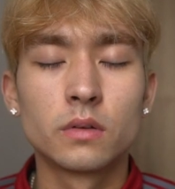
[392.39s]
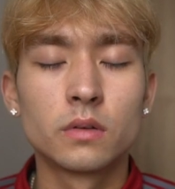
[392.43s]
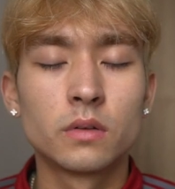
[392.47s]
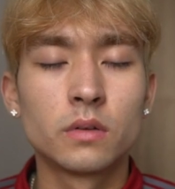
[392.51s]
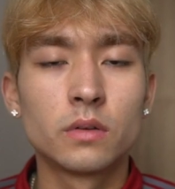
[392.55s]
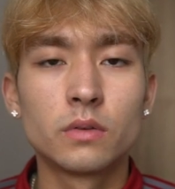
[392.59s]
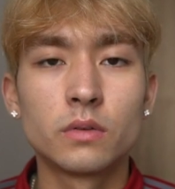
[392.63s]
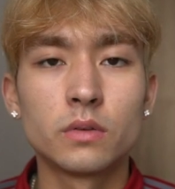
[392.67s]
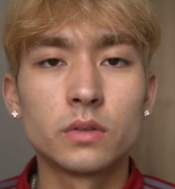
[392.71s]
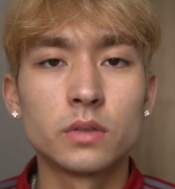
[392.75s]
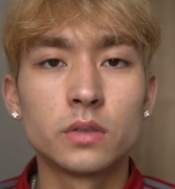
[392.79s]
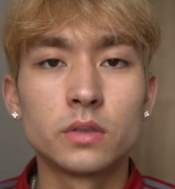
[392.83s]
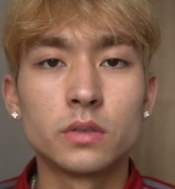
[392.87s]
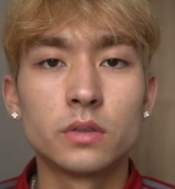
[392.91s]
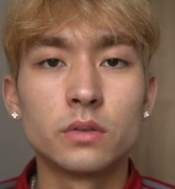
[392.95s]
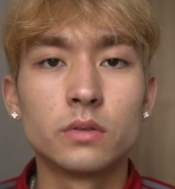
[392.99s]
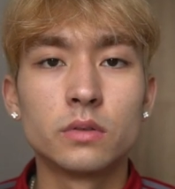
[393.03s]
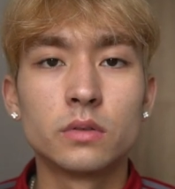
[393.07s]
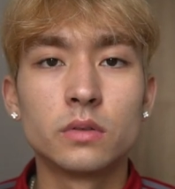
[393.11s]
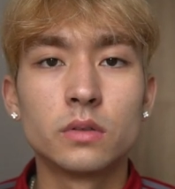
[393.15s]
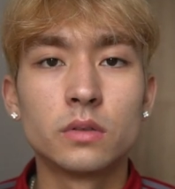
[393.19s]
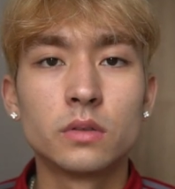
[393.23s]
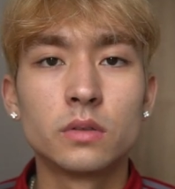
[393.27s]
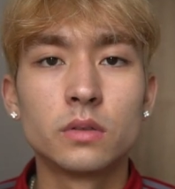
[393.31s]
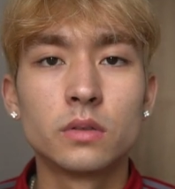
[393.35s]
no
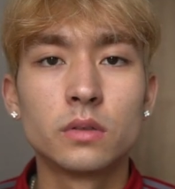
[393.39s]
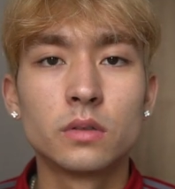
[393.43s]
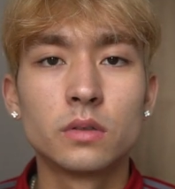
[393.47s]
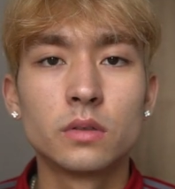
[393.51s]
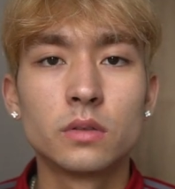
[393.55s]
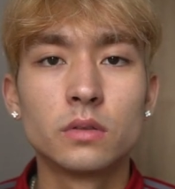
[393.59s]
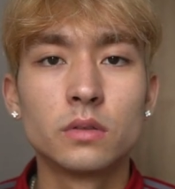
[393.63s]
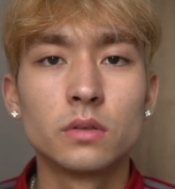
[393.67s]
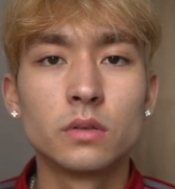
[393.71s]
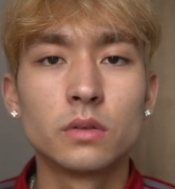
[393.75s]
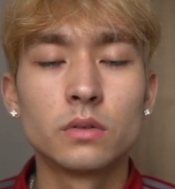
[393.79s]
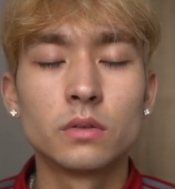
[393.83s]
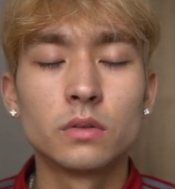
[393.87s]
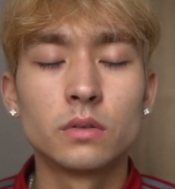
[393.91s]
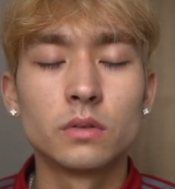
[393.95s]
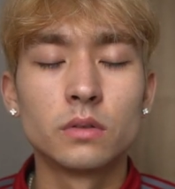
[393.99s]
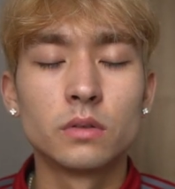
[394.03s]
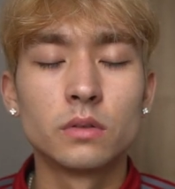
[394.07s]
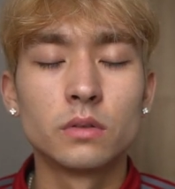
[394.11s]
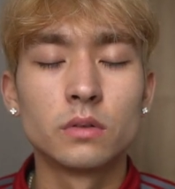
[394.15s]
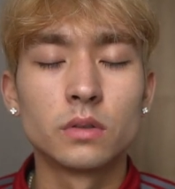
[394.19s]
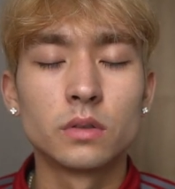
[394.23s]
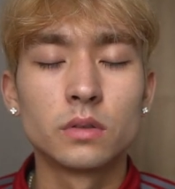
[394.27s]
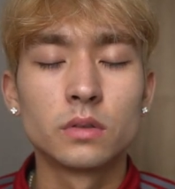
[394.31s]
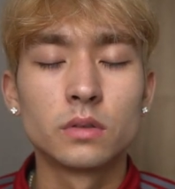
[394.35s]
excuses. No
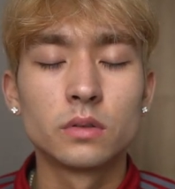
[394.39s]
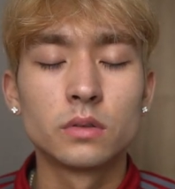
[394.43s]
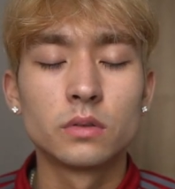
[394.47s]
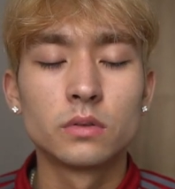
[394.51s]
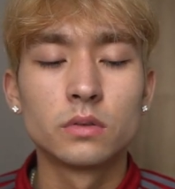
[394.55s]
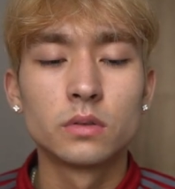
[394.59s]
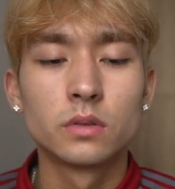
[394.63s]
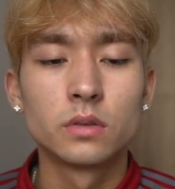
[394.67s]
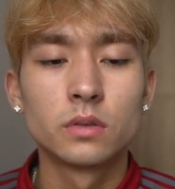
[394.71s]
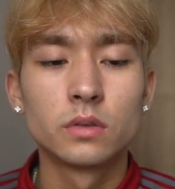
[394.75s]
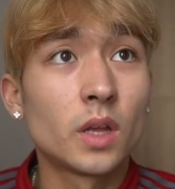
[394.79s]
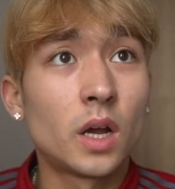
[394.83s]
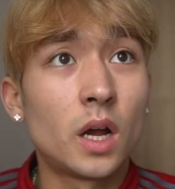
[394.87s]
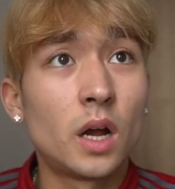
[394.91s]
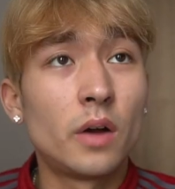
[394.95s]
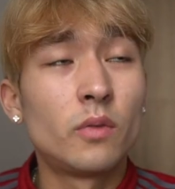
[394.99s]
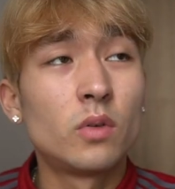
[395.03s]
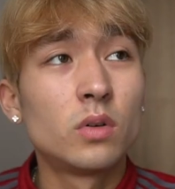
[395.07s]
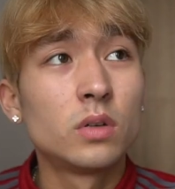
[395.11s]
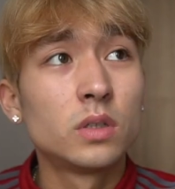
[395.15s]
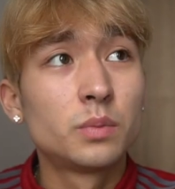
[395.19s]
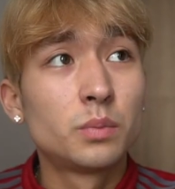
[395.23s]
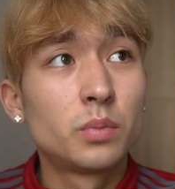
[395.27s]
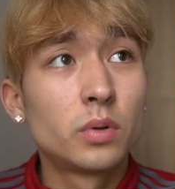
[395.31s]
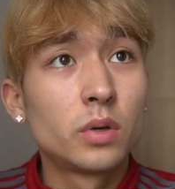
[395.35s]
excuses. I've
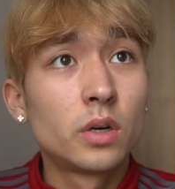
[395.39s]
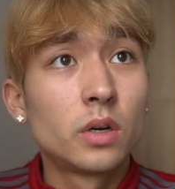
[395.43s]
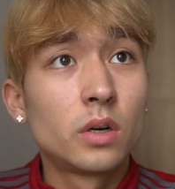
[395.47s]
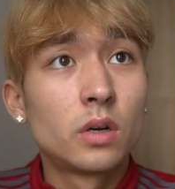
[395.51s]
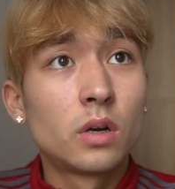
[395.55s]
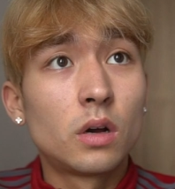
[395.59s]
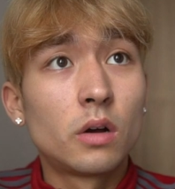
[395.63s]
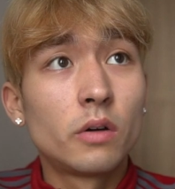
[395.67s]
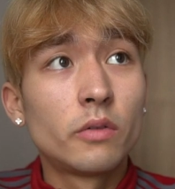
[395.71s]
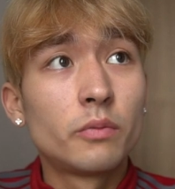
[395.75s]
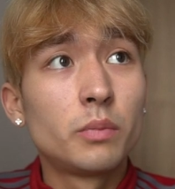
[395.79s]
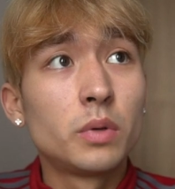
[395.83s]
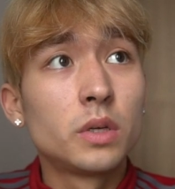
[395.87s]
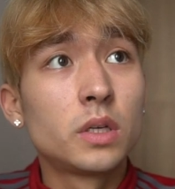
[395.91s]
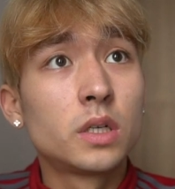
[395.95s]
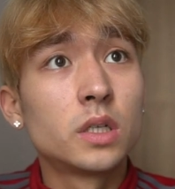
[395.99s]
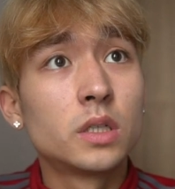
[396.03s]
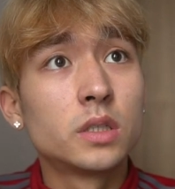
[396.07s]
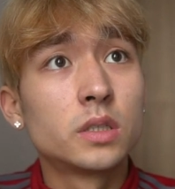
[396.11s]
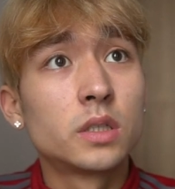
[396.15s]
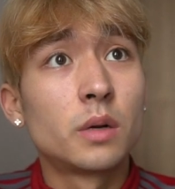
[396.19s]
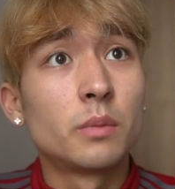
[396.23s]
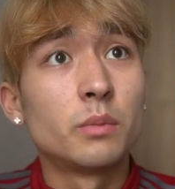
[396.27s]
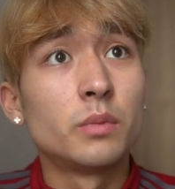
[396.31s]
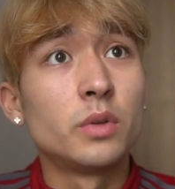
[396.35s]
always put it off
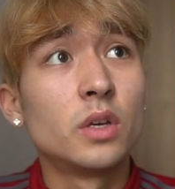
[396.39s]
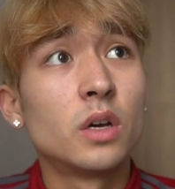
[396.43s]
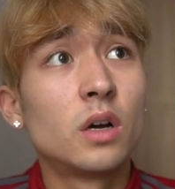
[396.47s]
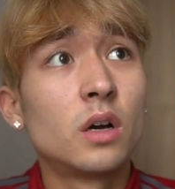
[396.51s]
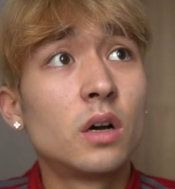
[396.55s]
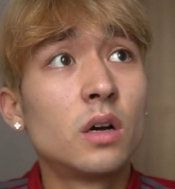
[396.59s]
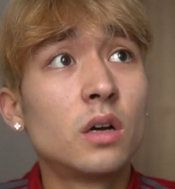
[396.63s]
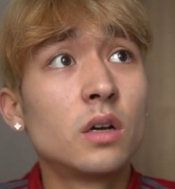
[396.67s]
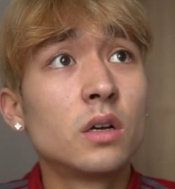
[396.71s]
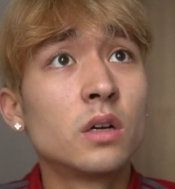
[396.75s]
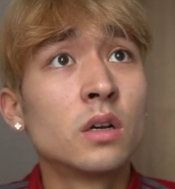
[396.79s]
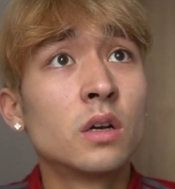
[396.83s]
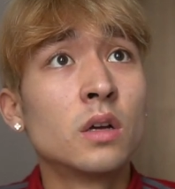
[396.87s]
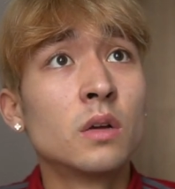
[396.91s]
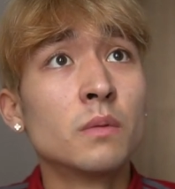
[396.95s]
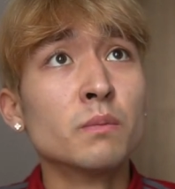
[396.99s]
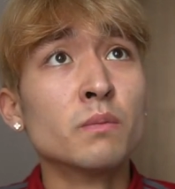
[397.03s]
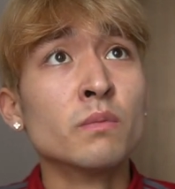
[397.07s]
because I'm young.